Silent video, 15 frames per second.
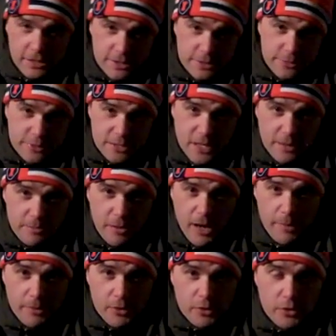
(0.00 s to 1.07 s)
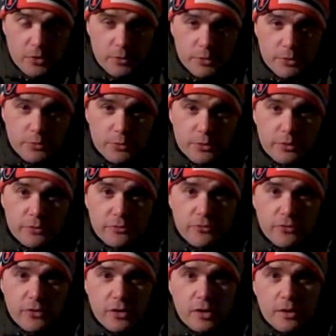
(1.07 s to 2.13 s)
a suicide bomber recruited
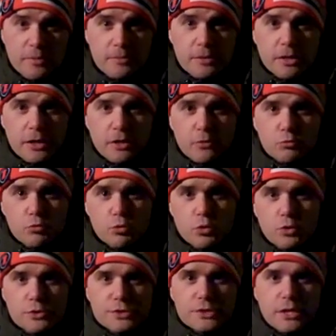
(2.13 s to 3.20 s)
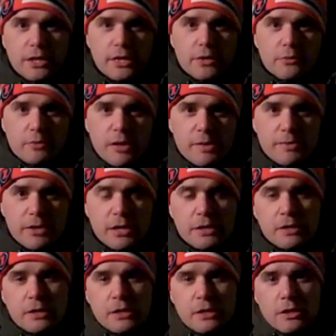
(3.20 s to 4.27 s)
from rural Saudi Arabia
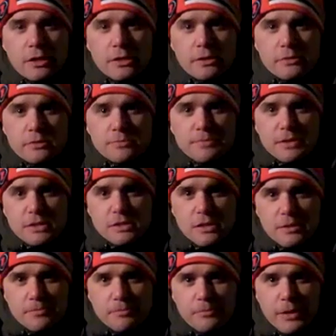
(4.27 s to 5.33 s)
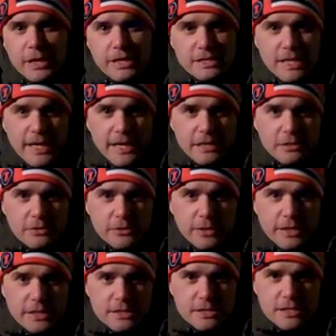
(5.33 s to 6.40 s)
who's picked up by his handler
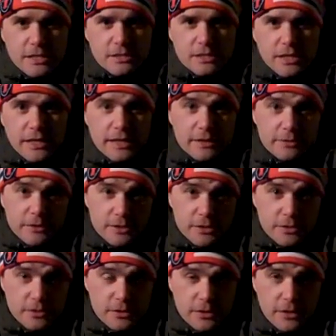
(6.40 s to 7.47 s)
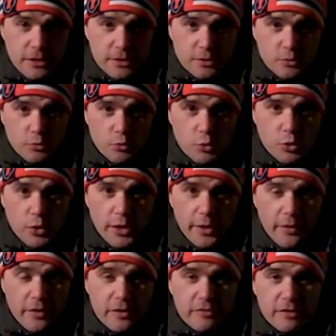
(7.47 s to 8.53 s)
and sent to England, to a rural
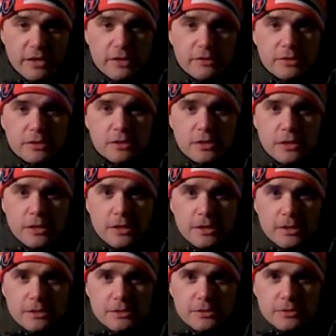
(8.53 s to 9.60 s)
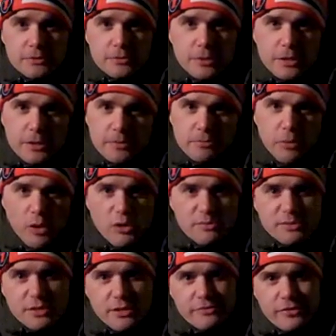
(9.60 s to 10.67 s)
area of England, to blow
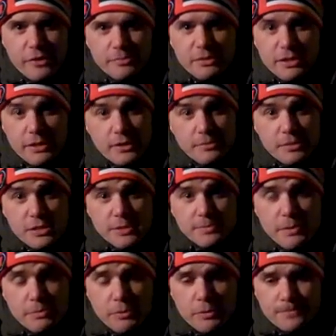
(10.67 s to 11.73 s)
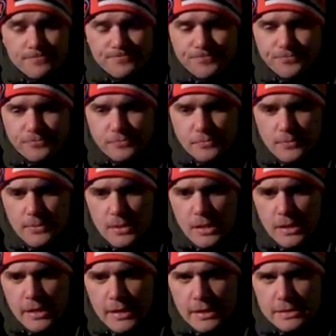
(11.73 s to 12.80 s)
himself up and kill a bunch of people.
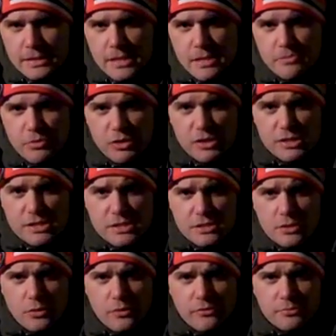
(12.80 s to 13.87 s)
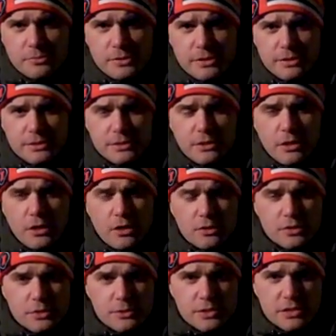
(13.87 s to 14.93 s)
And it's a neat book because it's told from
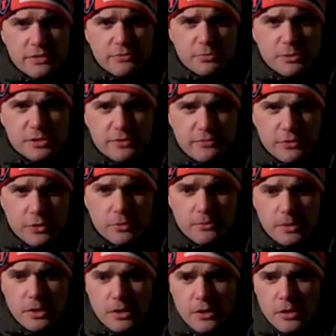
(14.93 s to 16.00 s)
all sorts of different points of view